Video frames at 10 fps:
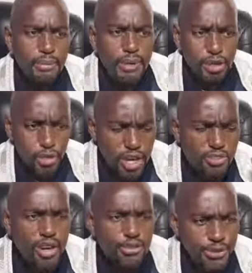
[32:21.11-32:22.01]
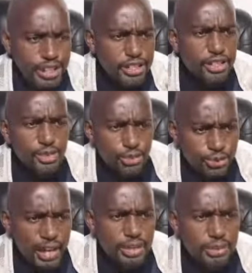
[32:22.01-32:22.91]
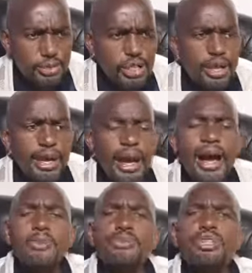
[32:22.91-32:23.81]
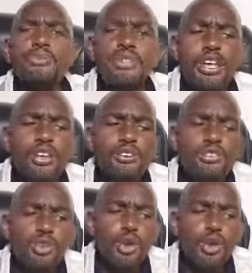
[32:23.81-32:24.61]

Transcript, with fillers: But whoever fails to find me harms himself.